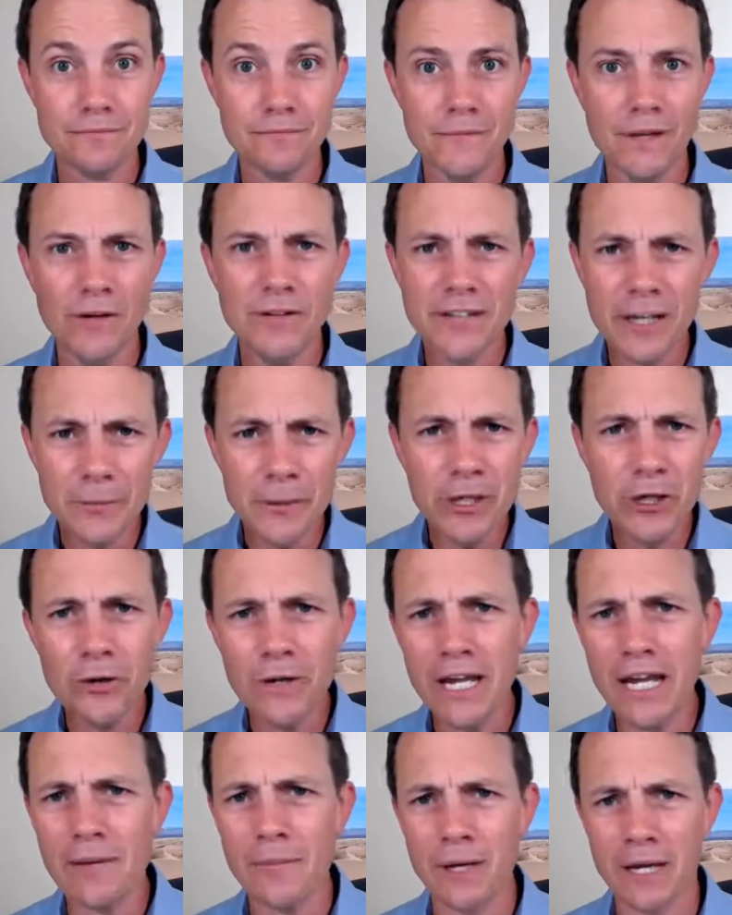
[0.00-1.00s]
And tell me your
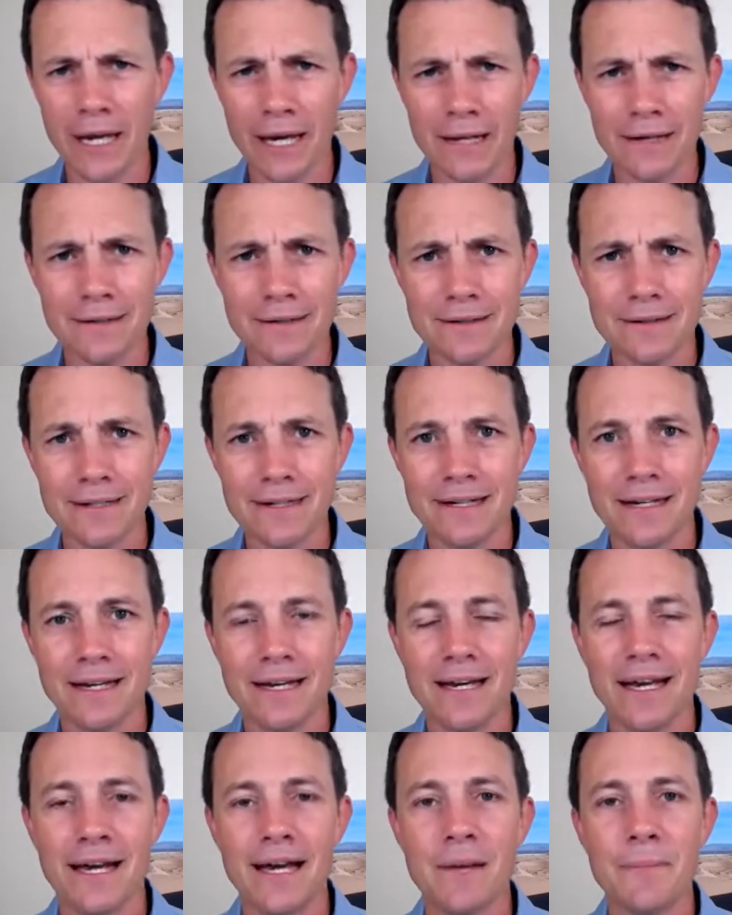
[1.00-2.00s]
name again,
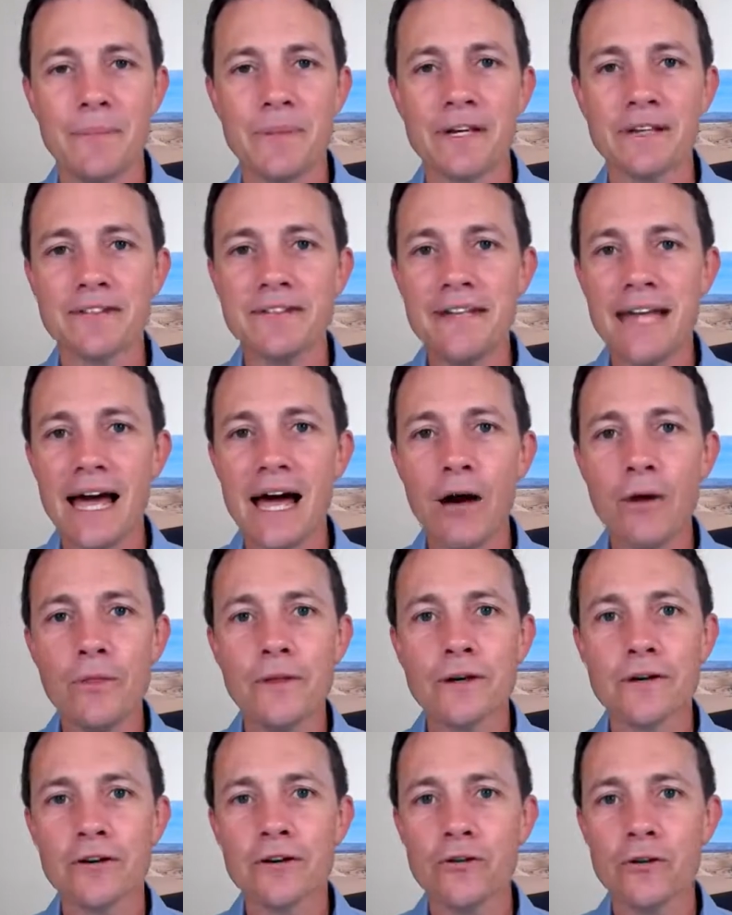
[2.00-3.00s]
because now
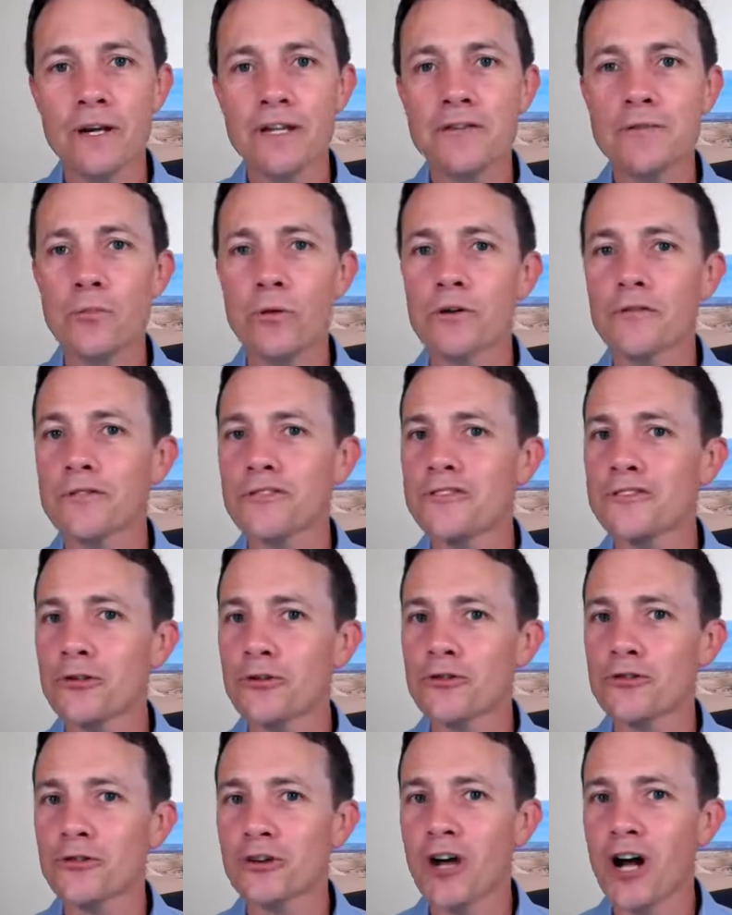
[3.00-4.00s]
there creates more of a
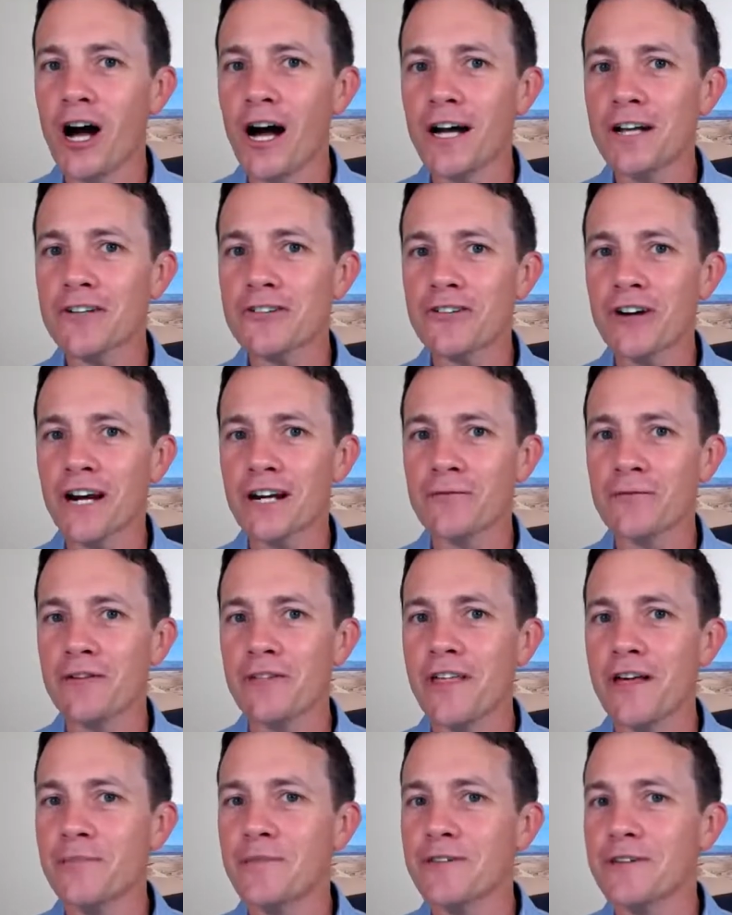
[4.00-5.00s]
social contract for
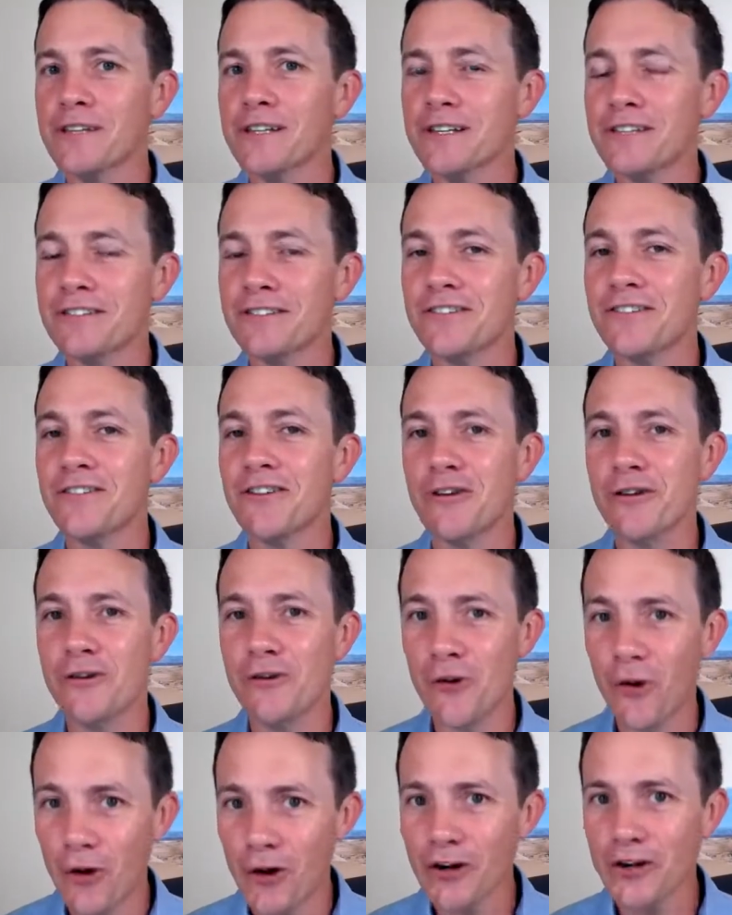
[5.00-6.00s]
them to listen to
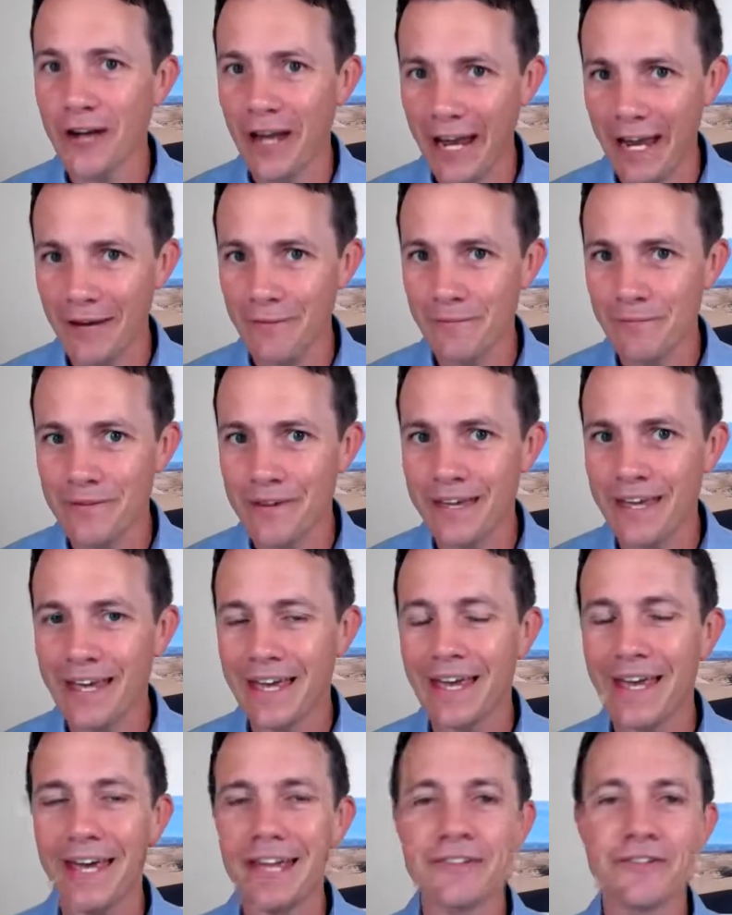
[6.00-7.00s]
your name.
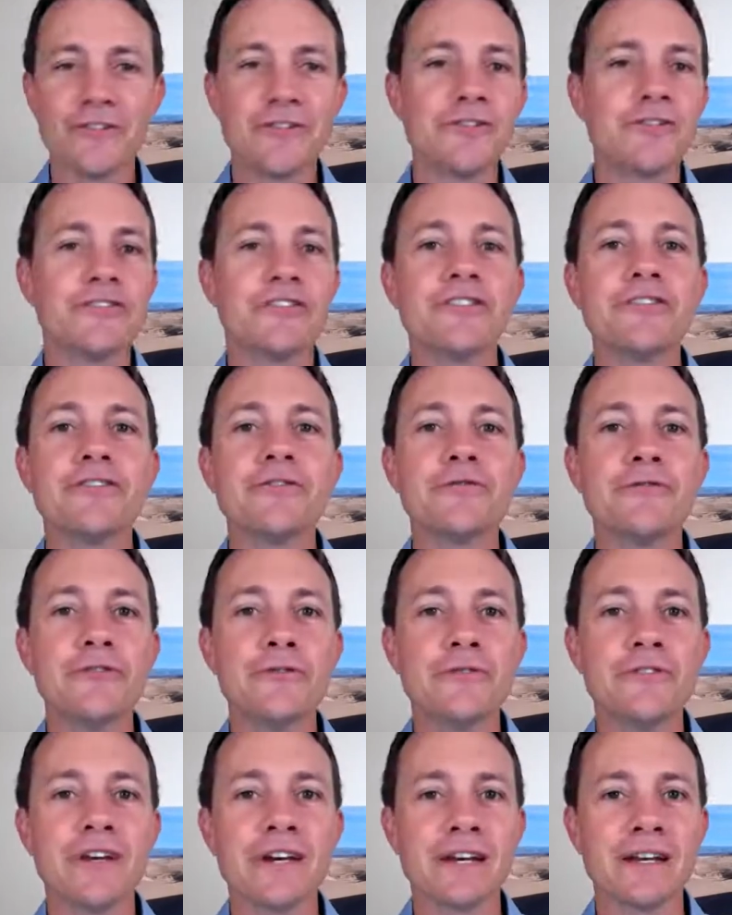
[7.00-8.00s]
And so there's just a few
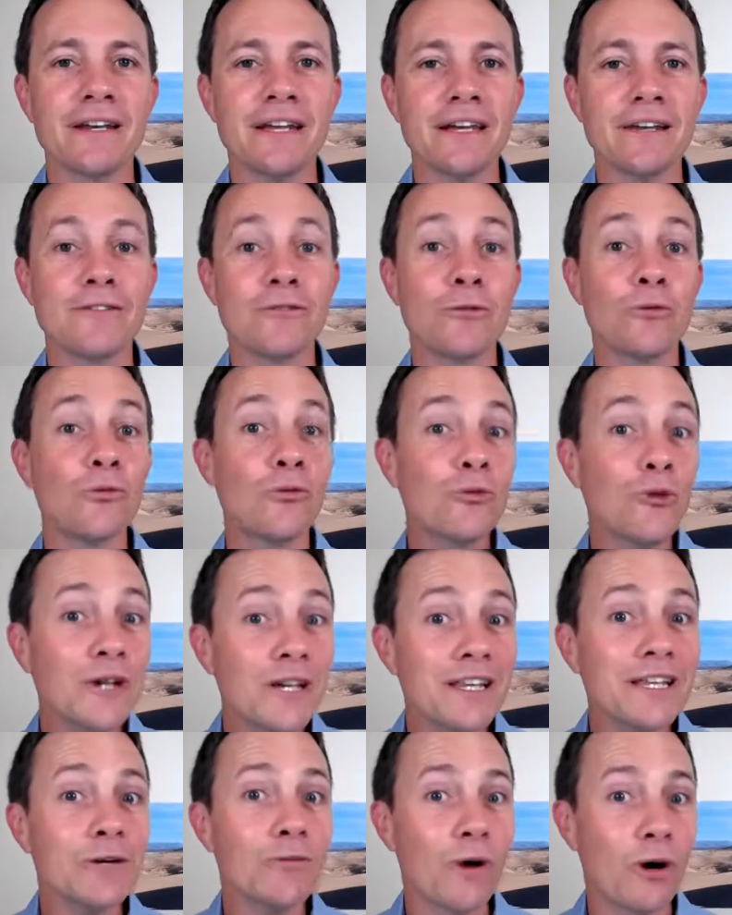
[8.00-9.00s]
techniques.
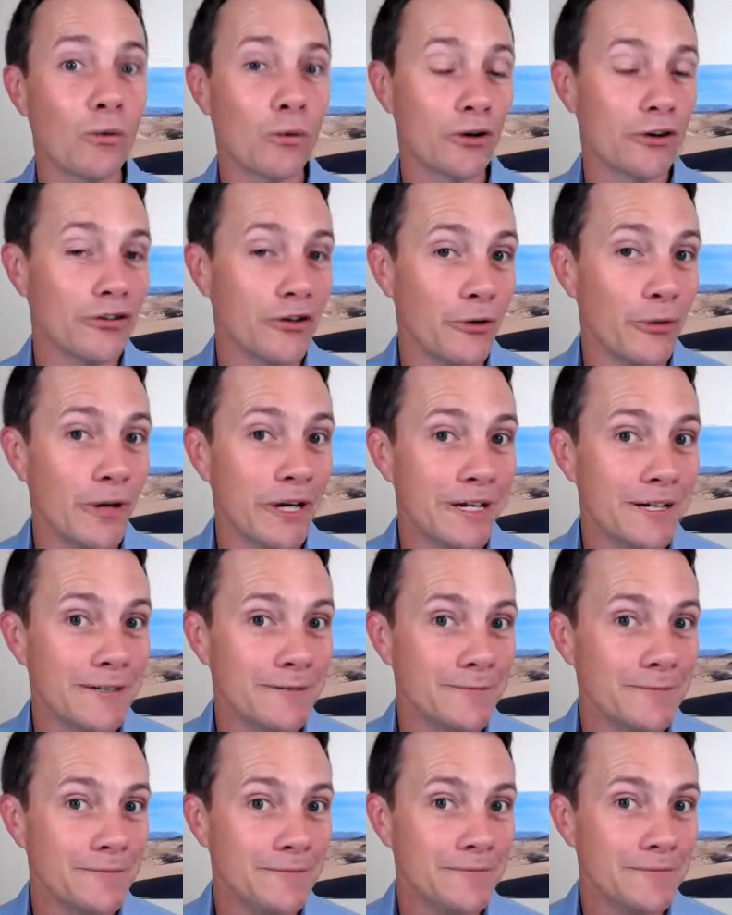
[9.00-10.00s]
Really what we're doing,
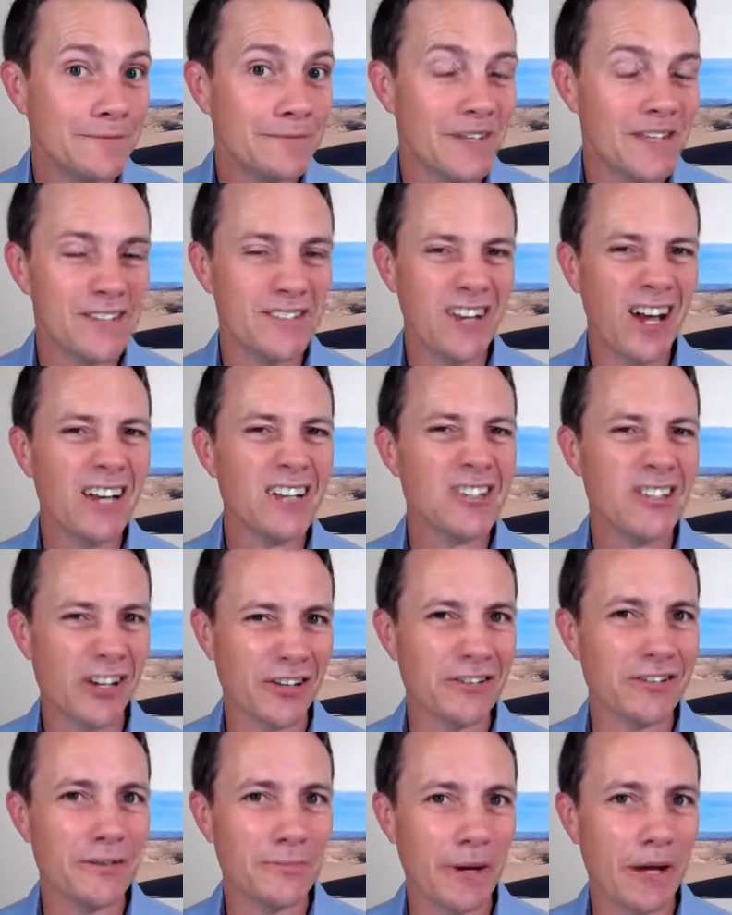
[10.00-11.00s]
it's not
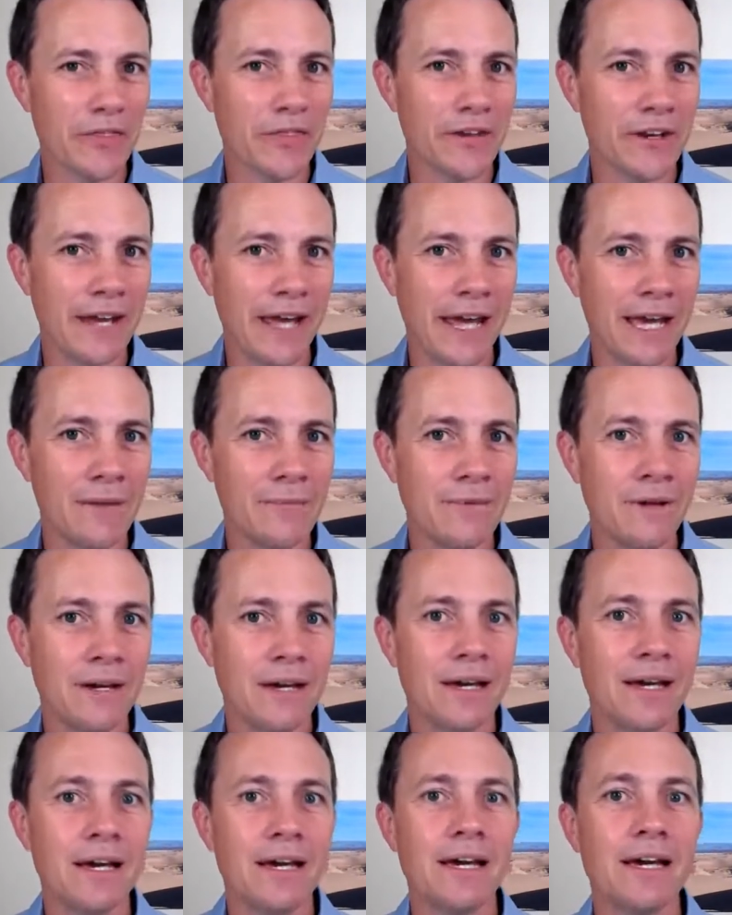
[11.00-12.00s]
just about the name.
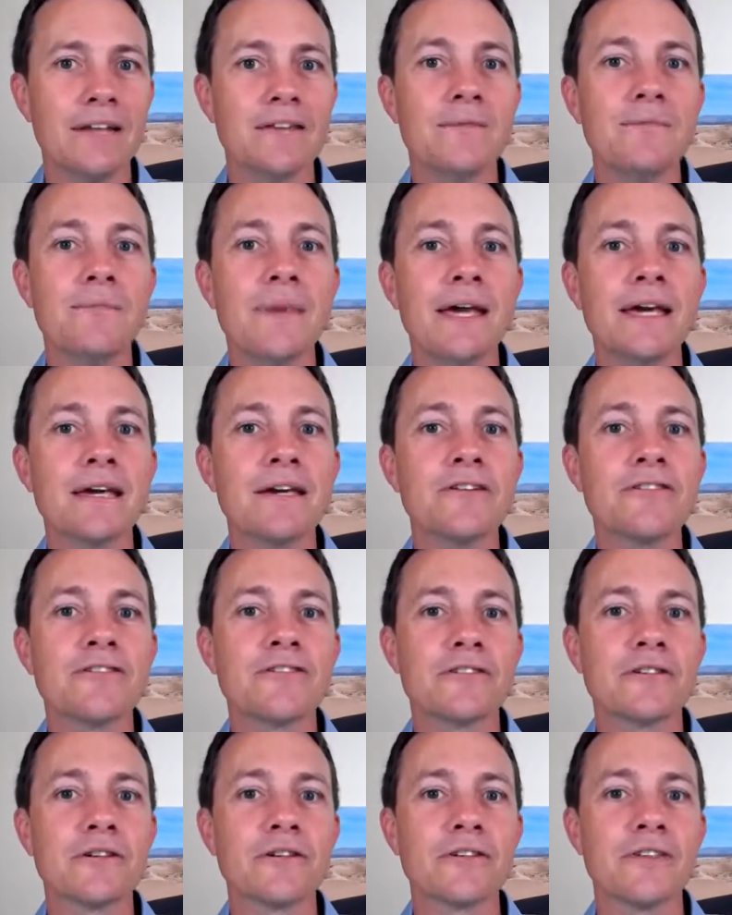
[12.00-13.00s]
It's making
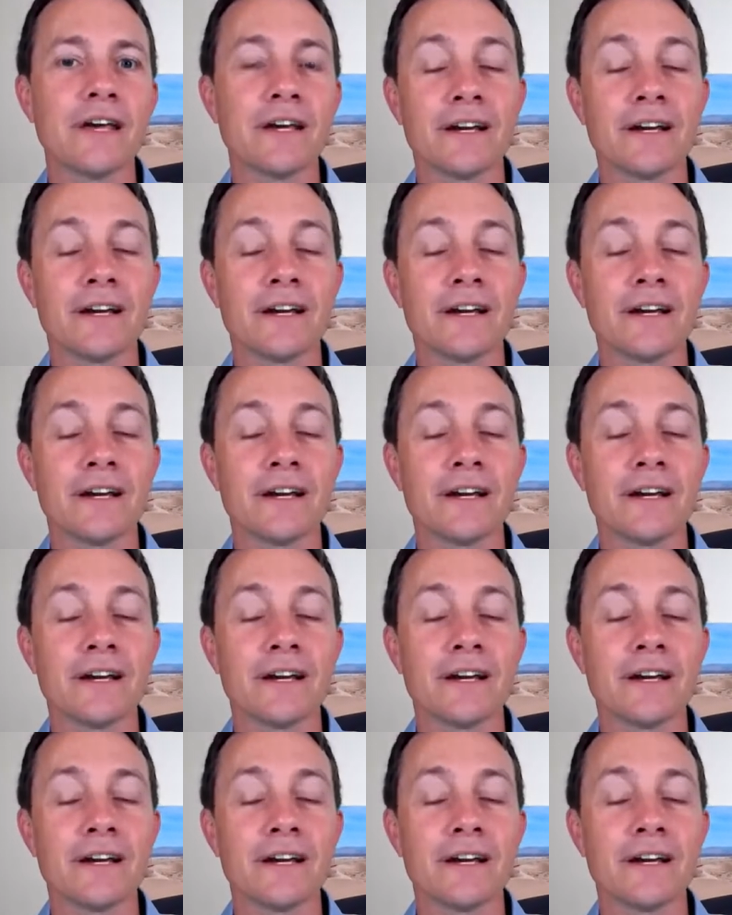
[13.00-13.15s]
sure that